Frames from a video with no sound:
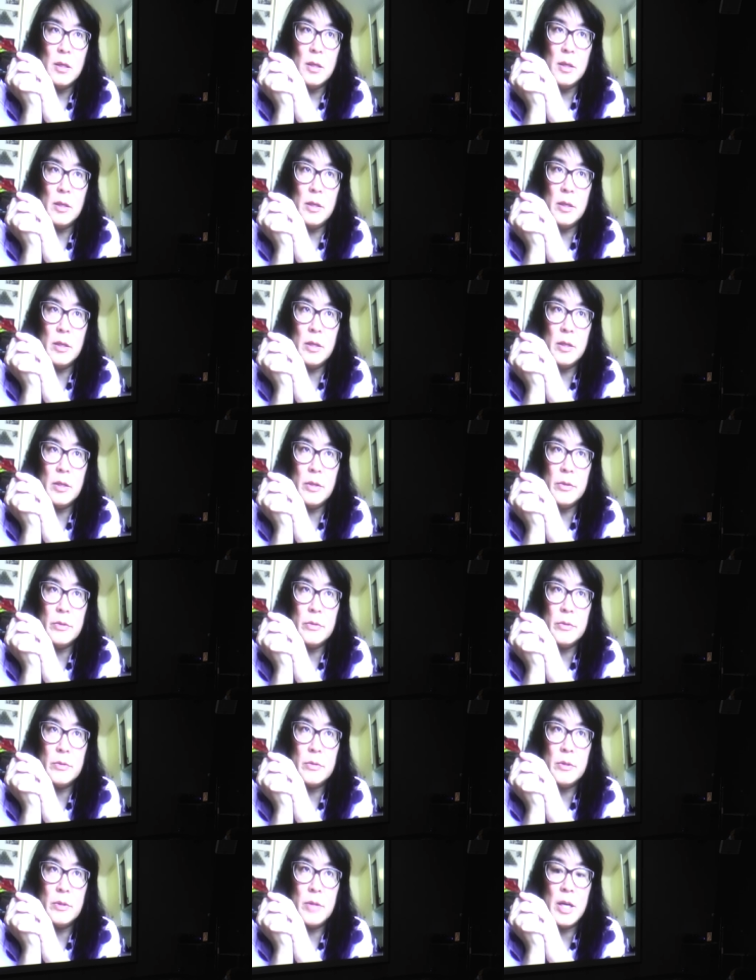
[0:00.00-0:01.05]

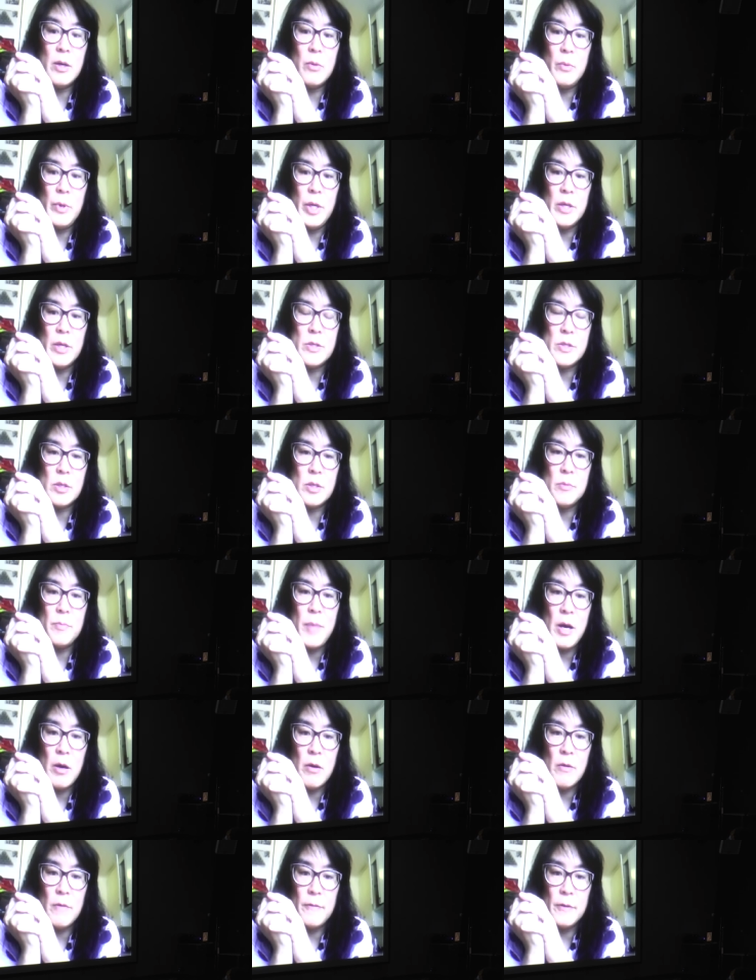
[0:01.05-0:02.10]
and that we is so
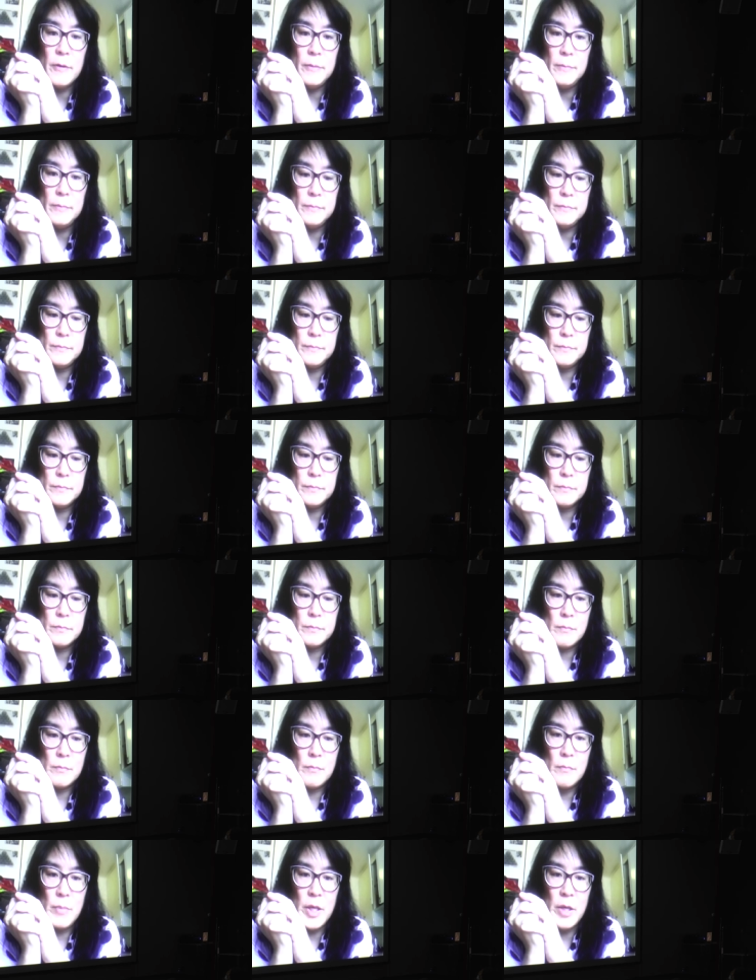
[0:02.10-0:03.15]
powerful
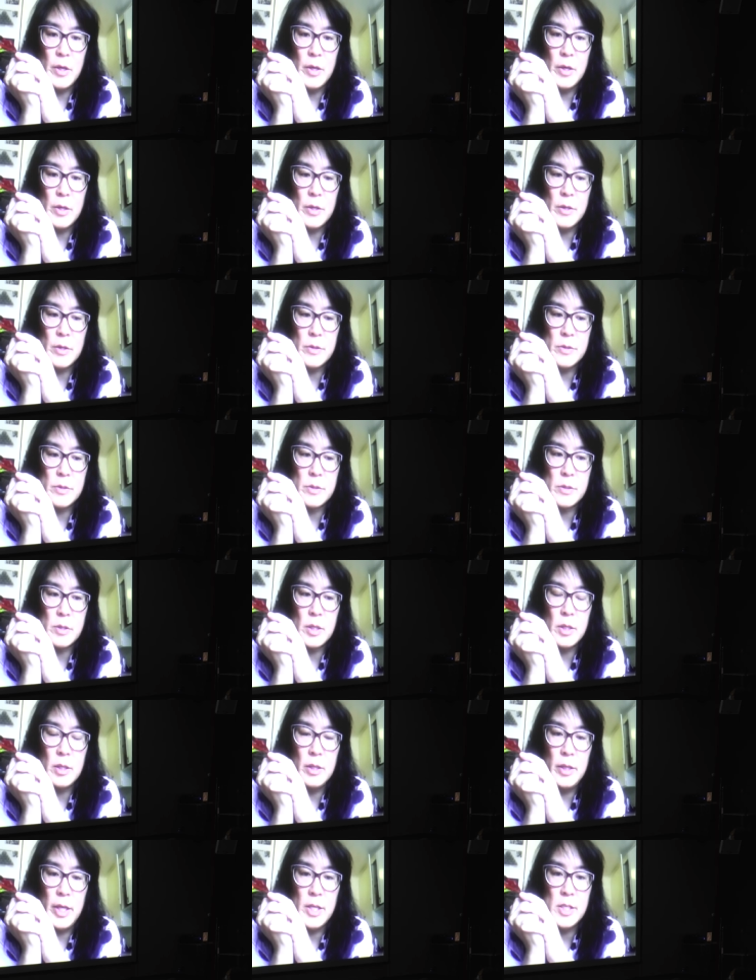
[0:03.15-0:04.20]
because it
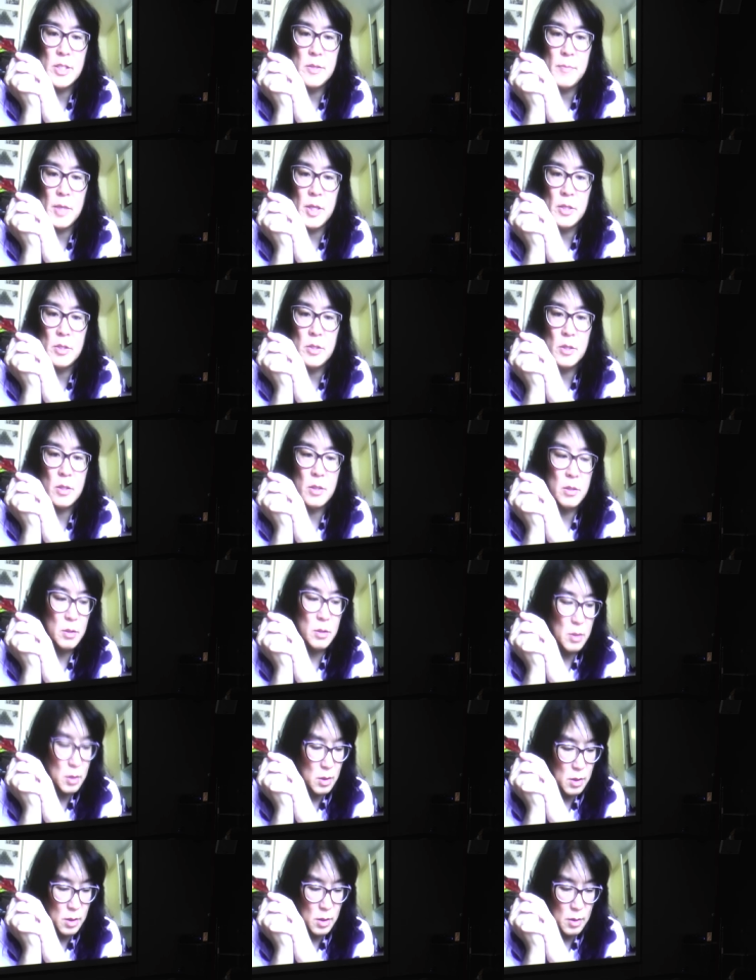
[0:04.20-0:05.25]
moves me to
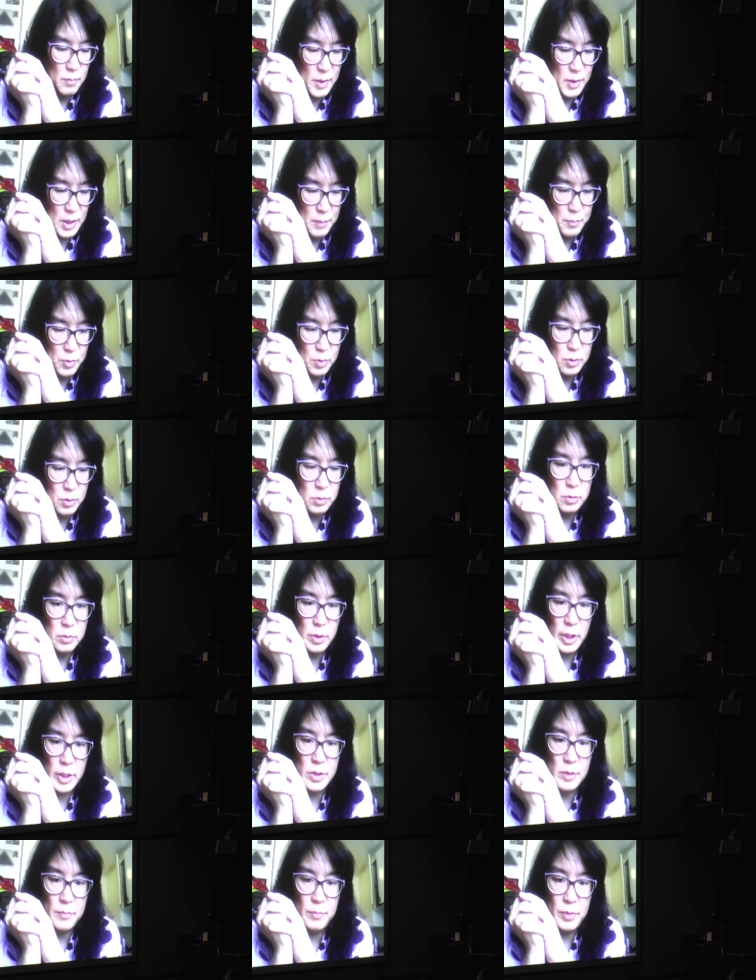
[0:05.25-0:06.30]
people
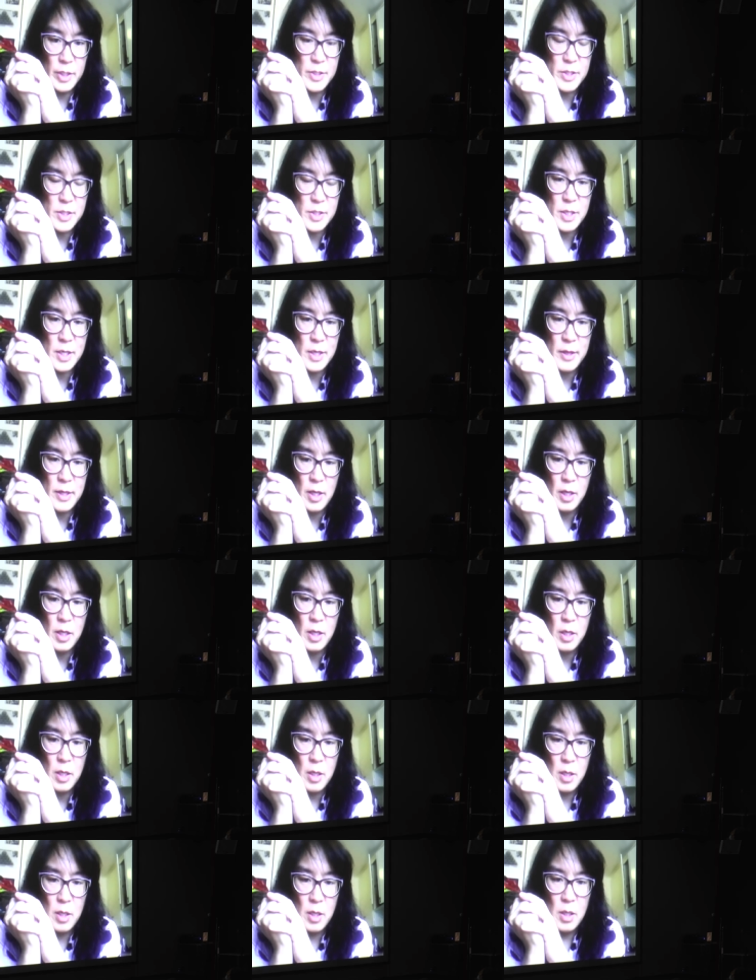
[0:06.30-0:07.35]
into places. I
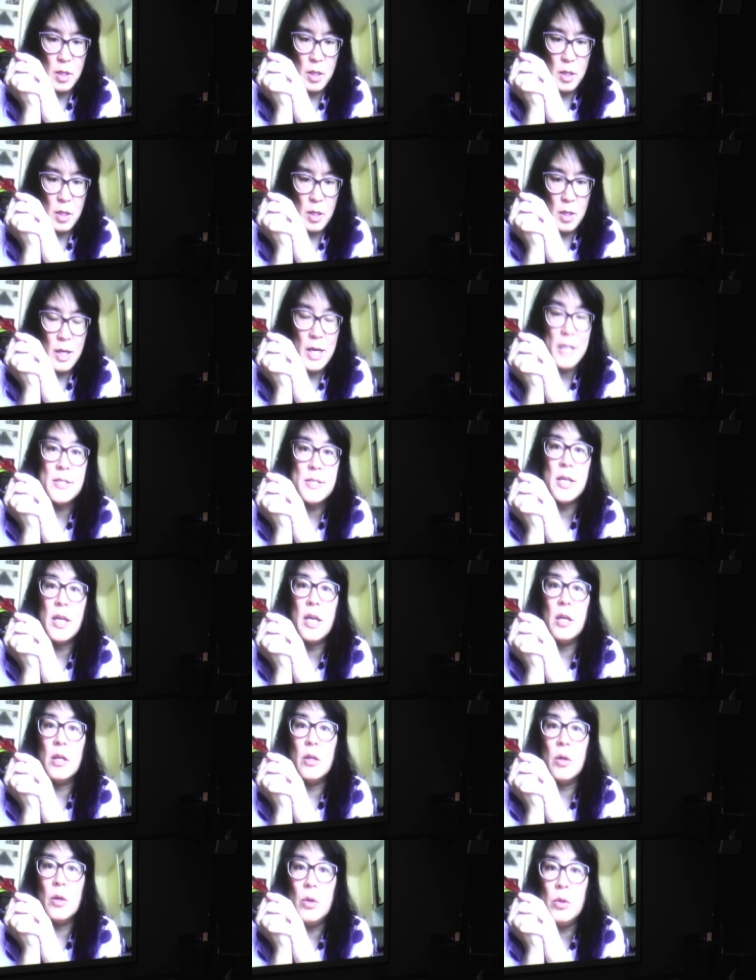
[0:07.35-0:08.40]
think as I
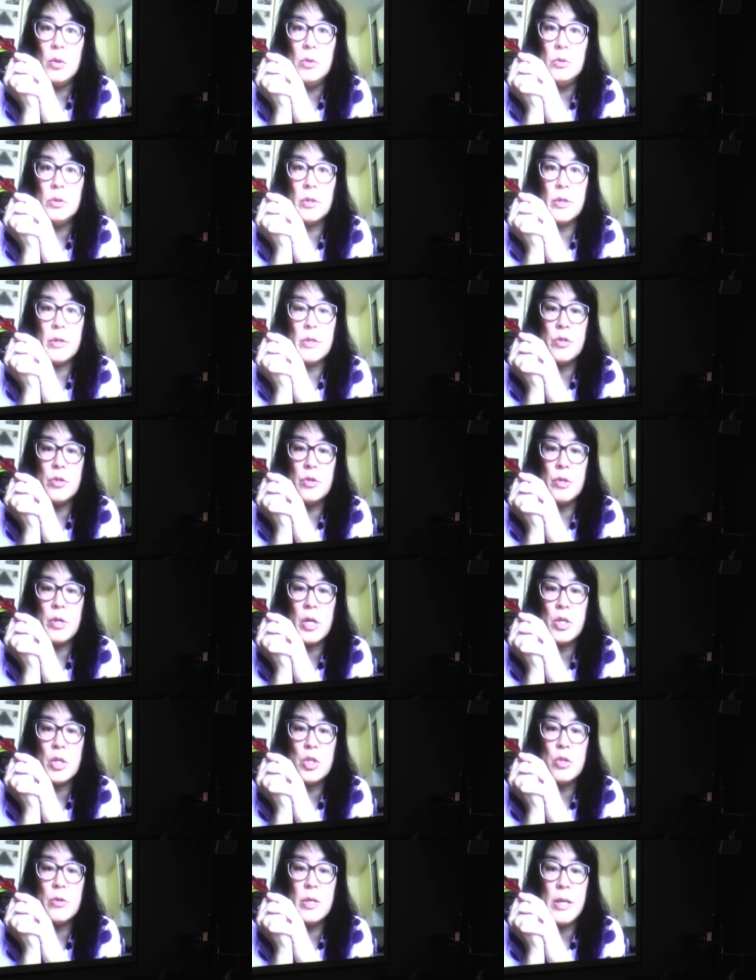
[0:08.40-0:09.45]
get older, the
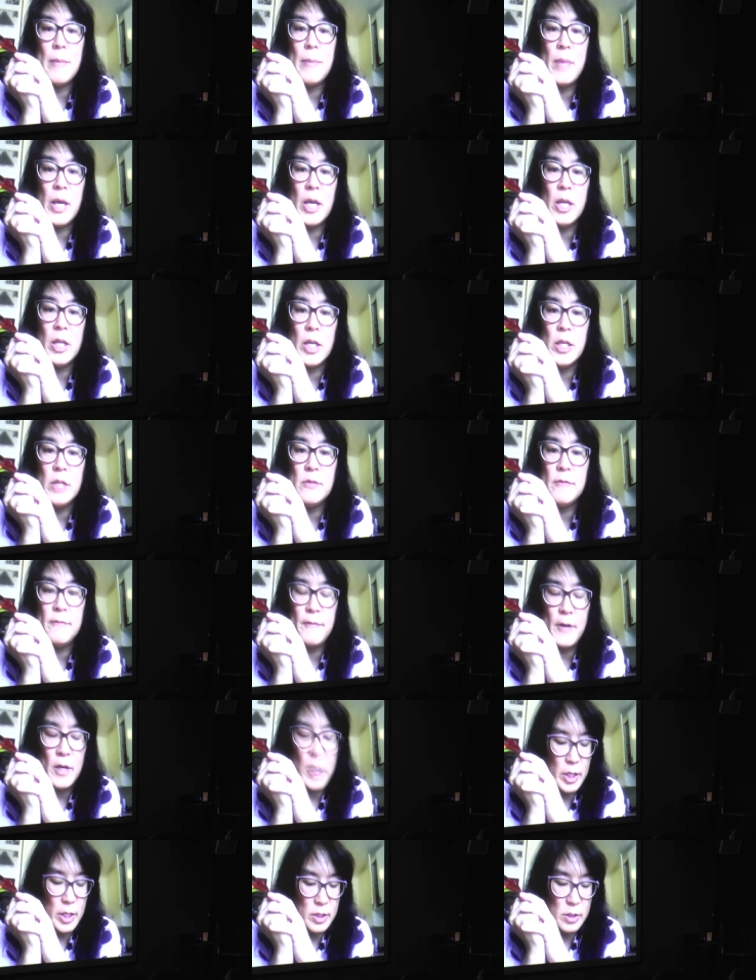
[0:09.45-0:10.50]
trajectory I'm beginning to
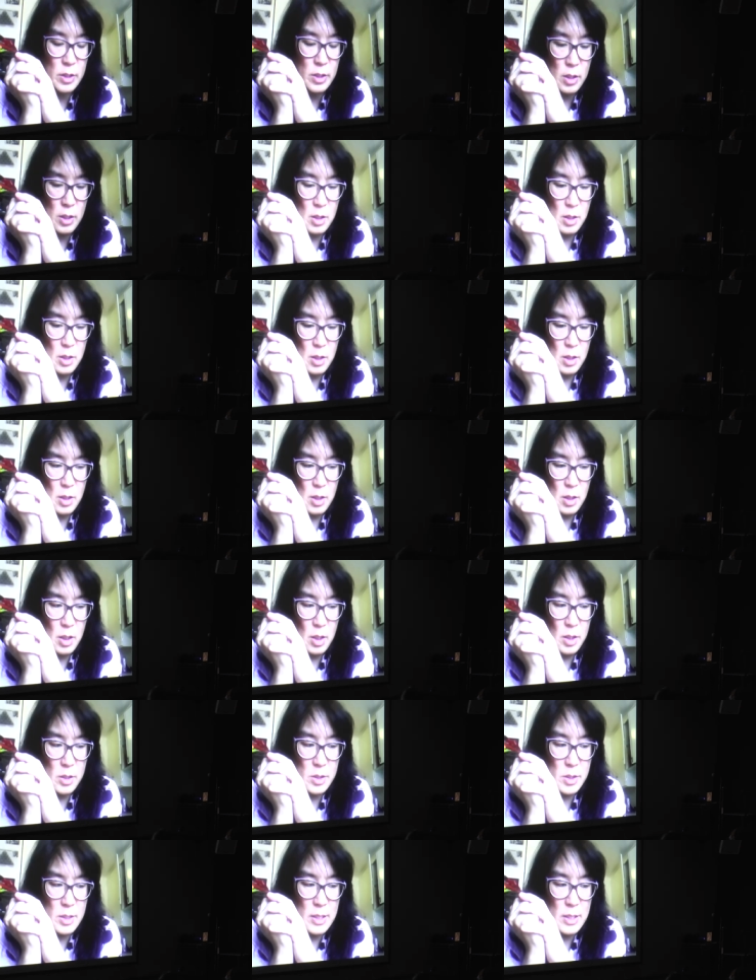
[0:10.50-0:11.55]
find
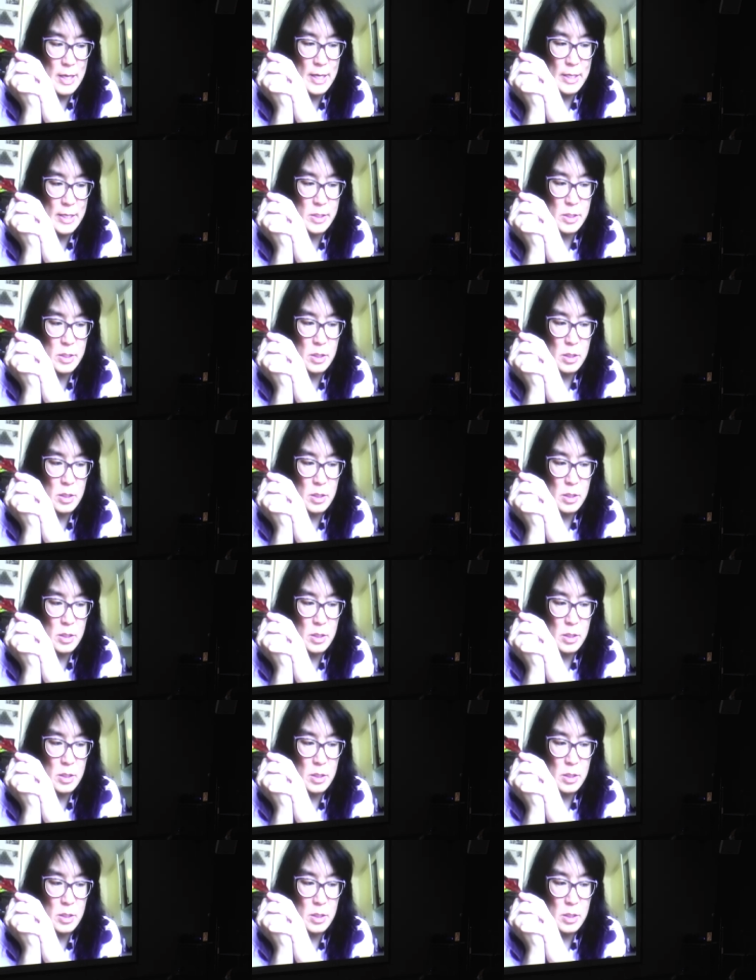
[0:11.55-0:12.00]
is that